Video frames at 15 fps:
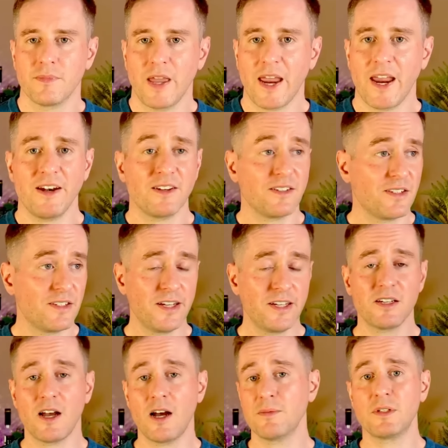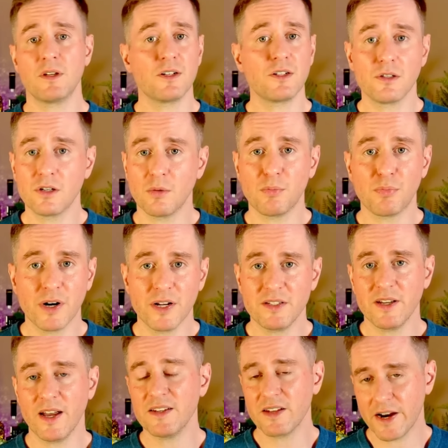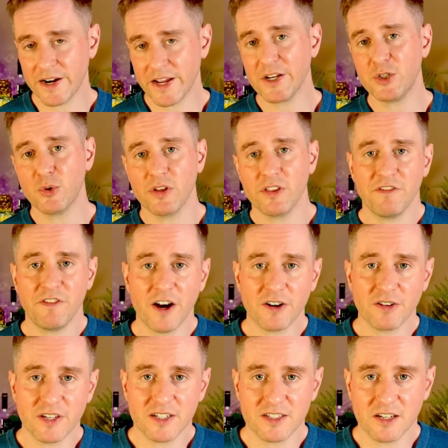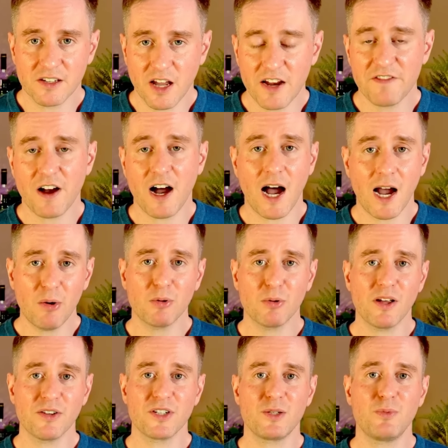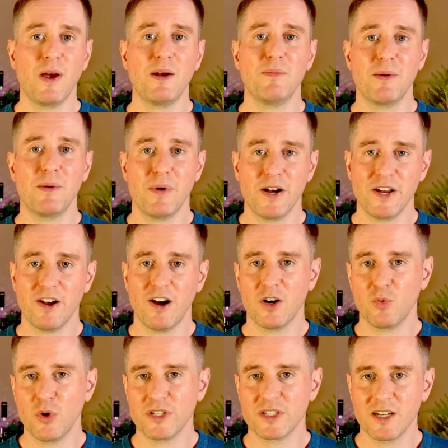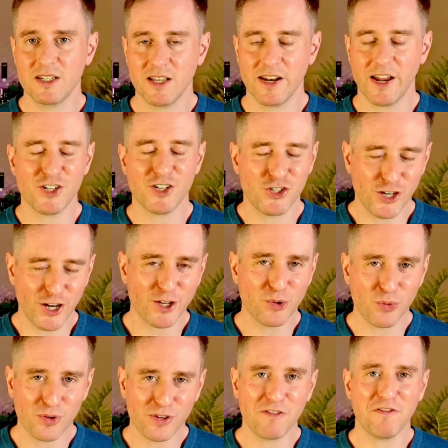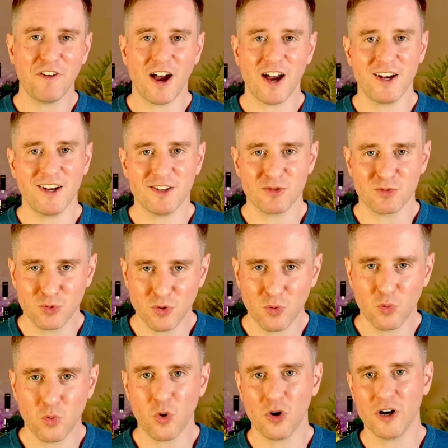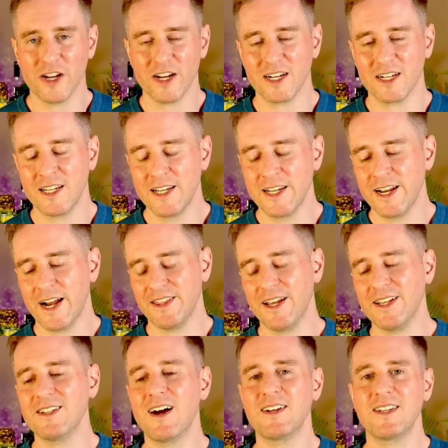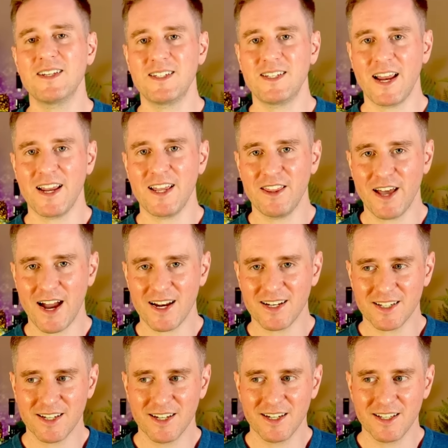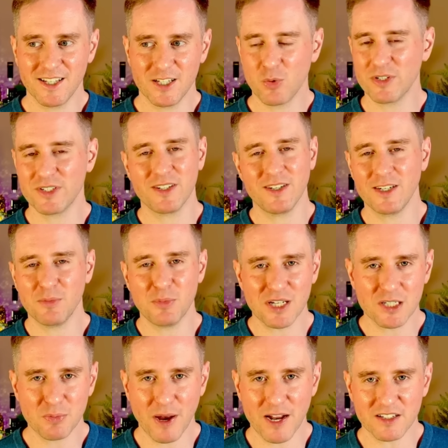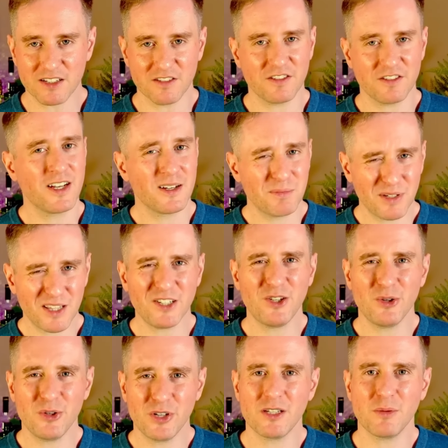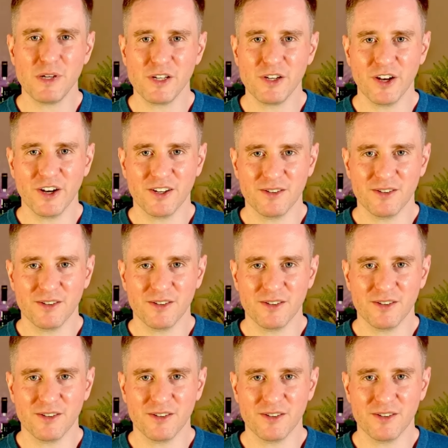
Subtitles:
And since I'm such a little princess and I enjoy the finer things in life, I would rather spend my money on whiskeys that I genuinely find rewarding. And that's not to say that these whiskeys need to be expensive, but they do need to be good.